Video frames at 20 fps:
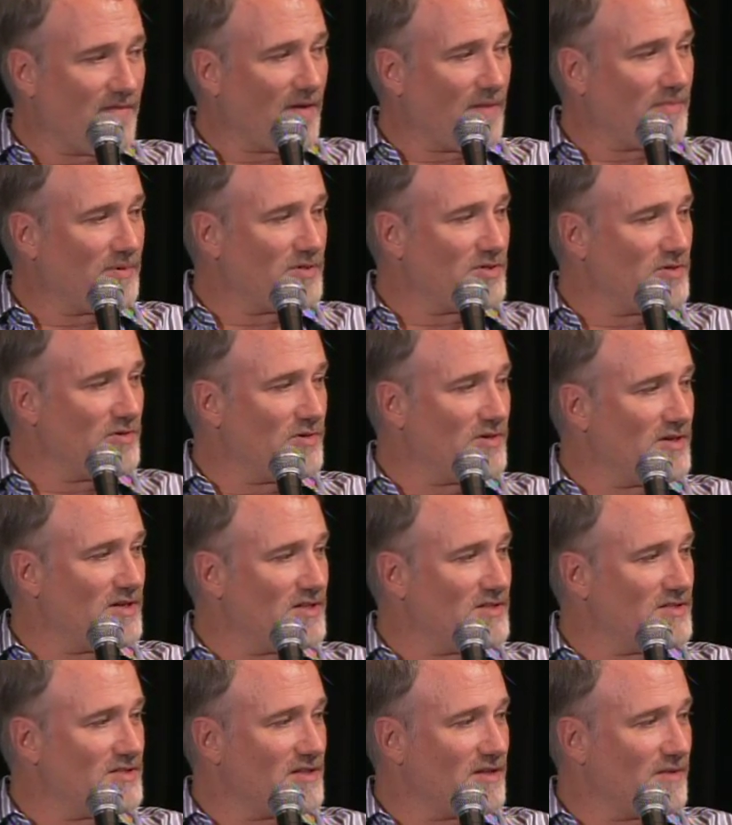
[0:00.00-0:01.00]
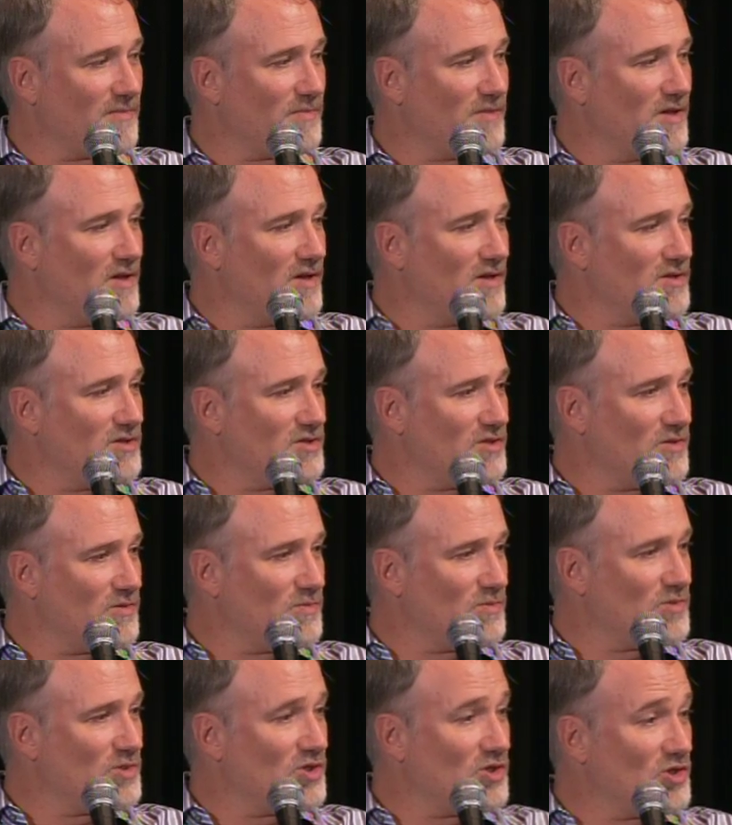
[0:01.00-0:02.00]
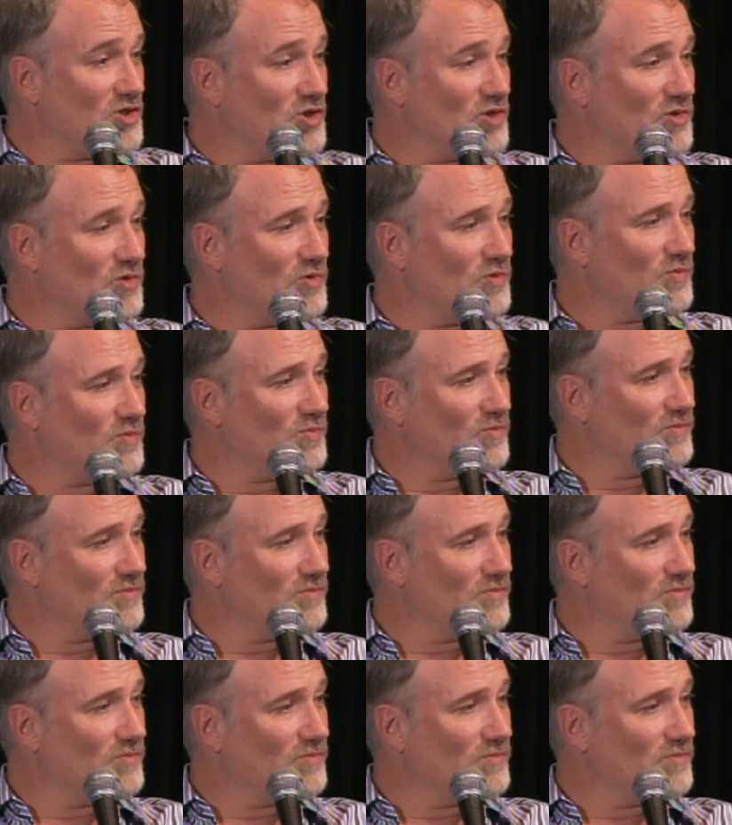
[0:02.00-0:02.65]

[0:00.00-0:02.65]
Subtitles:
opportunities to do